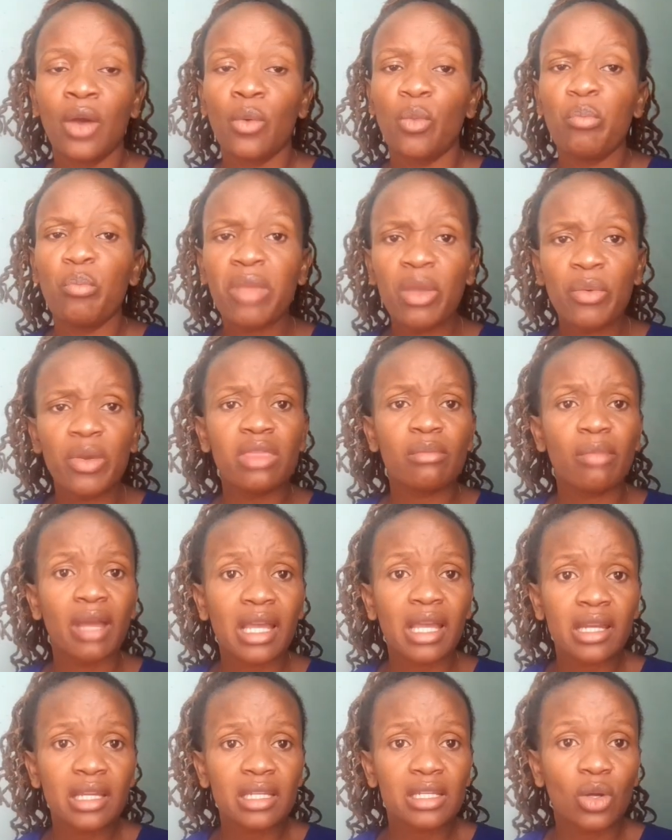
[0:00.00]
Me with my
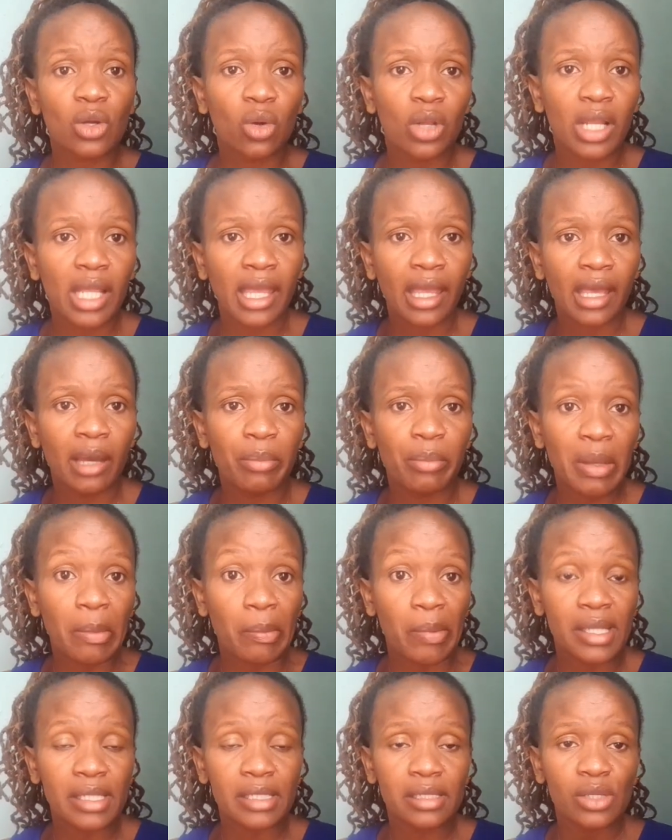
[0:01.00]
critical care
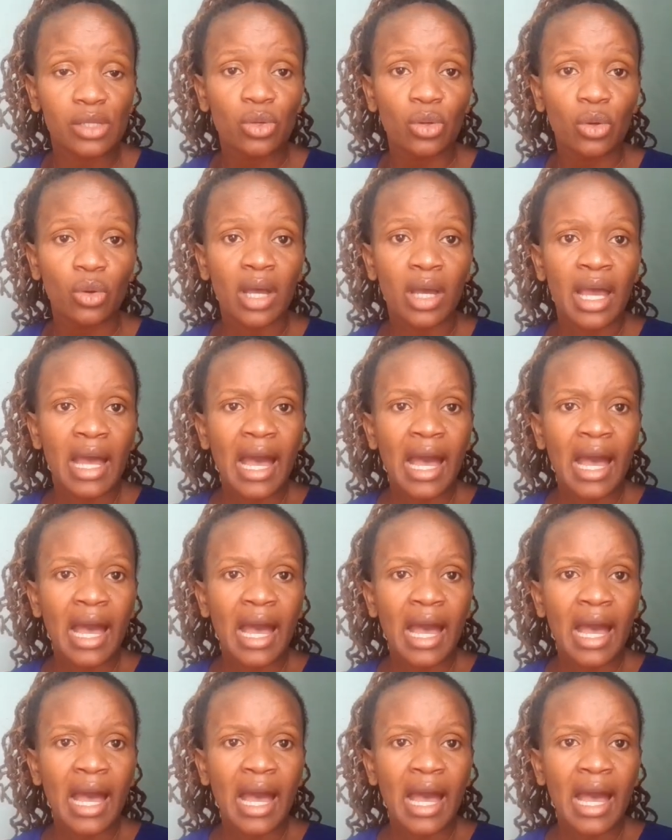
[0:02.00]
papers, you know,